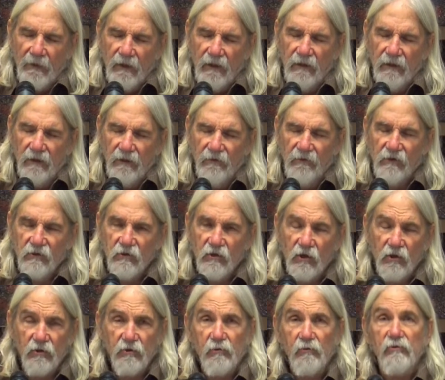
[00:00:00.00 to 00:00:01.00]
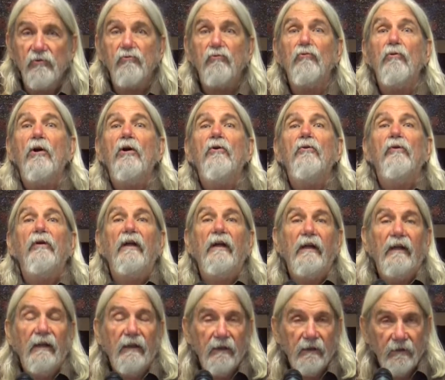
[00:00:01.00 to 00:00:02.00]
uh, the church was
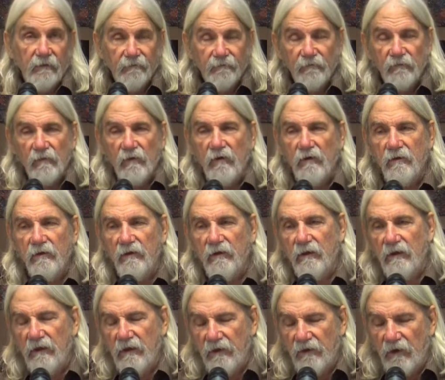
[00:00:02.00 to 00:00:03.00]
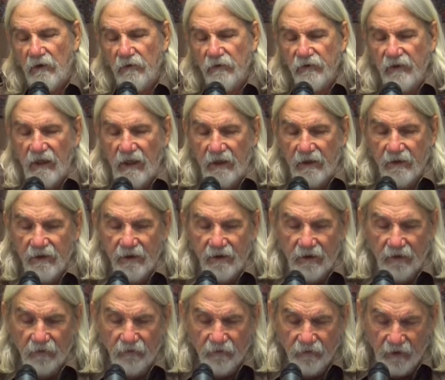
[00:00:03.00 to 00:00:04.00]
growing, and uh, and those kind of
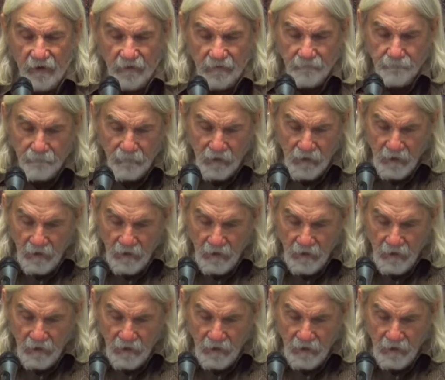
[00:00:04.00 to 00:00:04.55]
things, and